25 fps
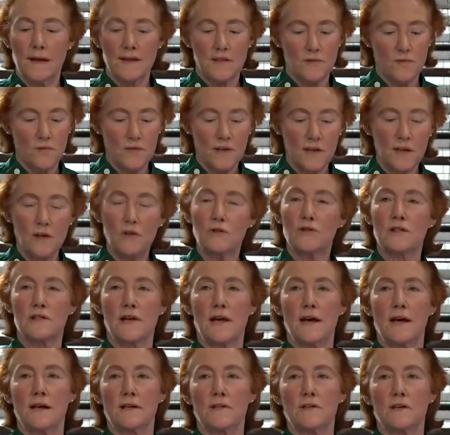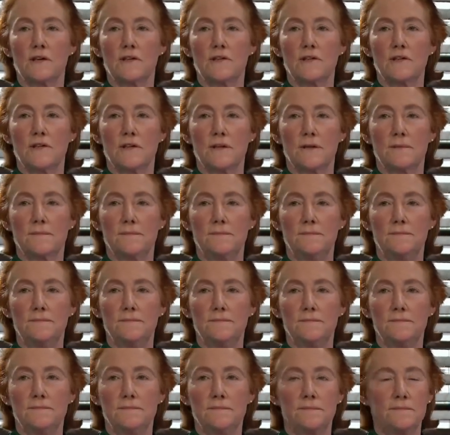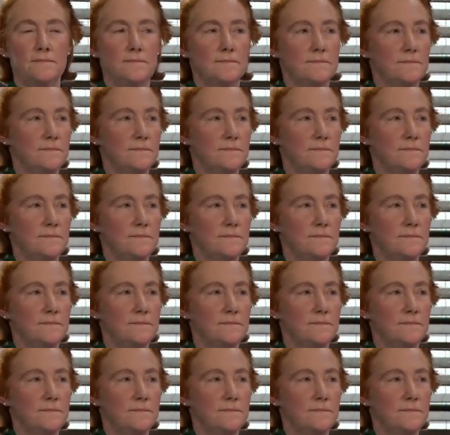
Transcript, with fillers: That's what it looks like, Judge. Mm. Have you done